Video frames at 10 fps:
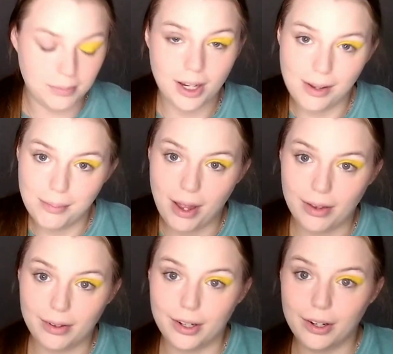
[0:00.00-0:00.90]
makeup
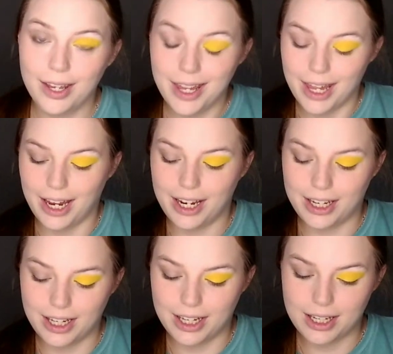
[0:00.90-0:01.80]
palette here, and
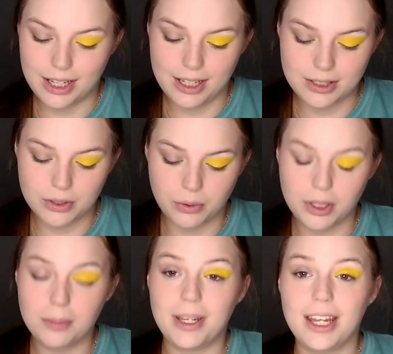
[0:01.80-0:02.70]
it's going to
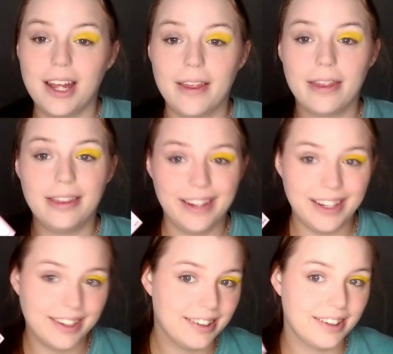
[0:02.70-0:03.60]
be the